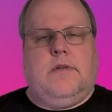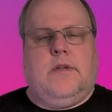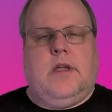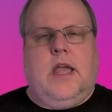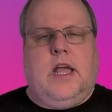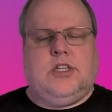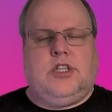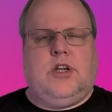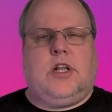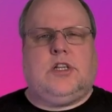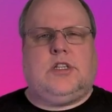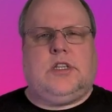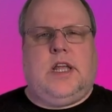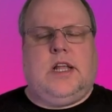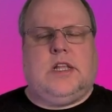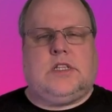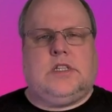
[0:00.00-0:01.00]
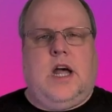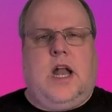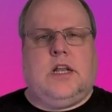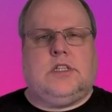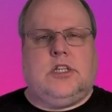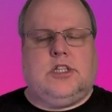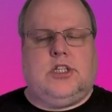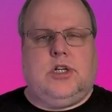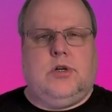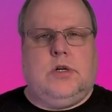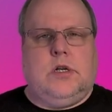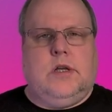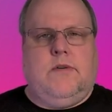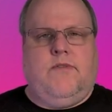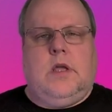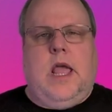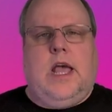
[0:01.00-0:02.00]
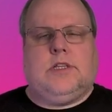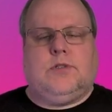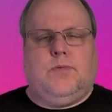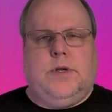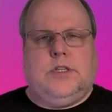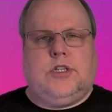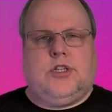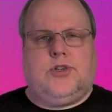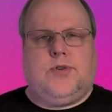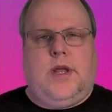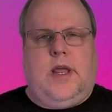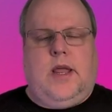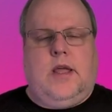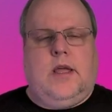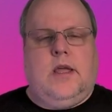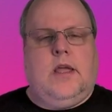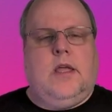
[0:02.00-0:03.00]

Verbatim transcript: As you can see, it's not as intuitive as WizTree,